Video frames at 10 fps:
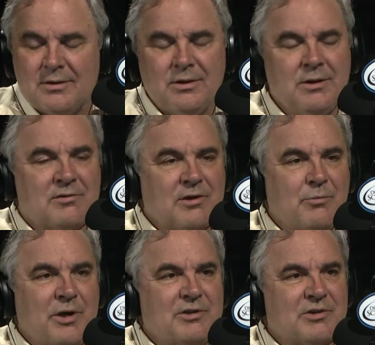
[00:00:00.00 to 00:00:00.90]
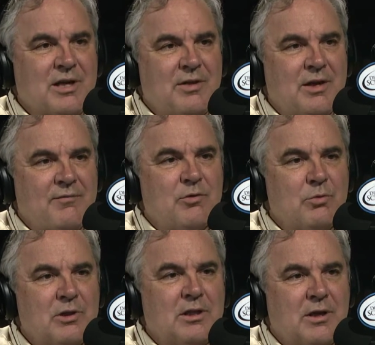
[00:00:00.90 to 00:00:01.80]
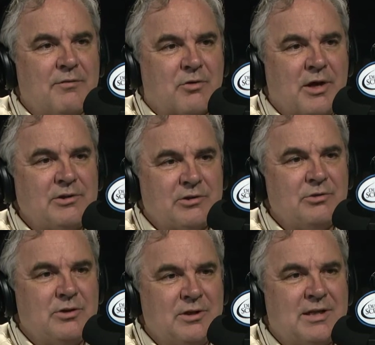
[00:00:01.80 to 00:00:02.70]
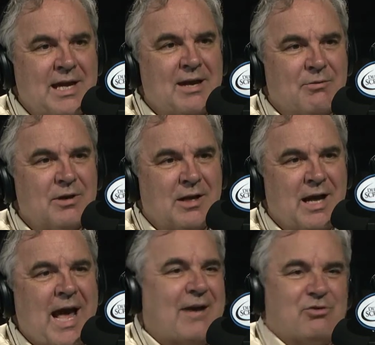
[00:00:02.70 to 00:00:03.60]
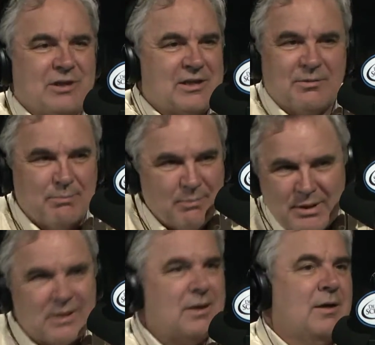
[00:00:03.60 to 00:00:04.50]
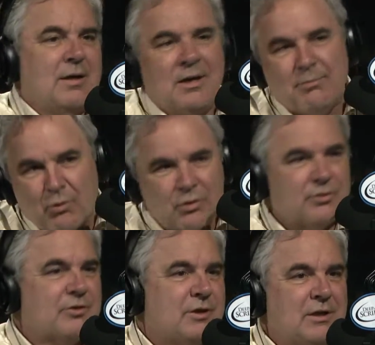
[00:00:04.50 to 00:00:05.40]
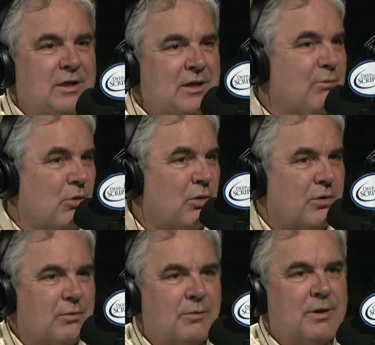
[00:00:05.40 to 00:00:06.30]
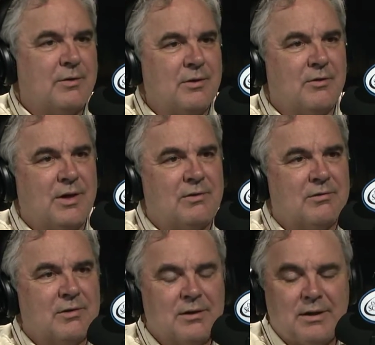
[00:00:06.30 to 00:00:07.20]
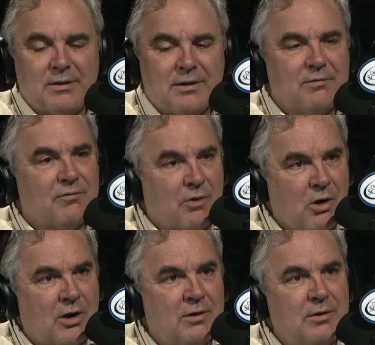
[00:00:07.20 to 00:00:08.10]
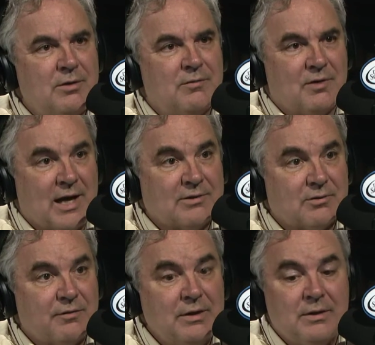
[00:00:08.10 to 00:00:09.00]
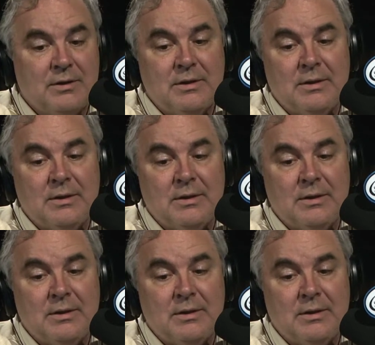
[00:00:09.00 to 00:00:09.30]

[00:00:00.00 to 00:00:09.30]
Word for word: to, in some ways, say that if you really love Christ, you can't actually commit a, a mortal sin anymore. Well, you know, that's, uh, I think, a flawed philosophy. Mm.